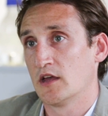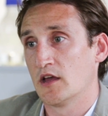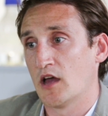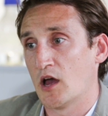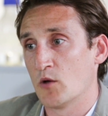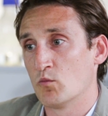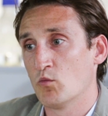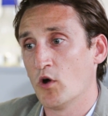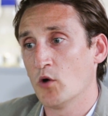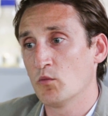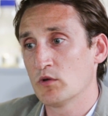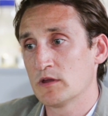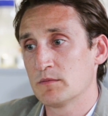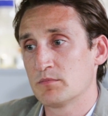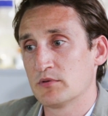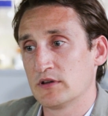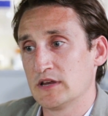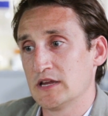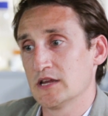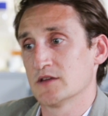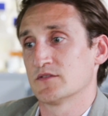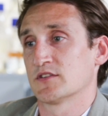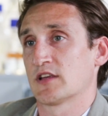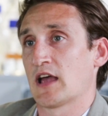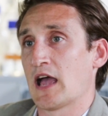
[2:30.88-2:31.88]
And what we
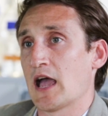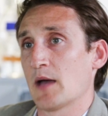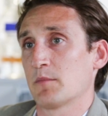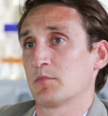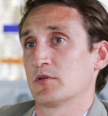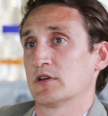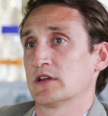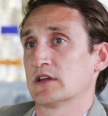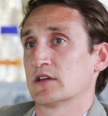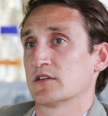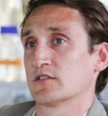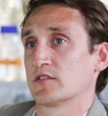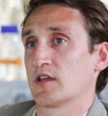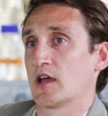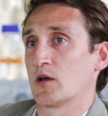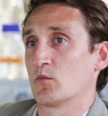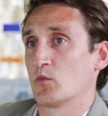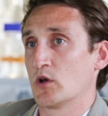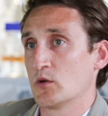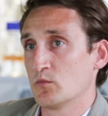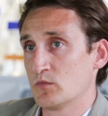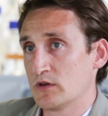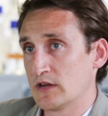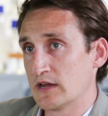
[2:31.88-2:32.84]
believe is happening is that when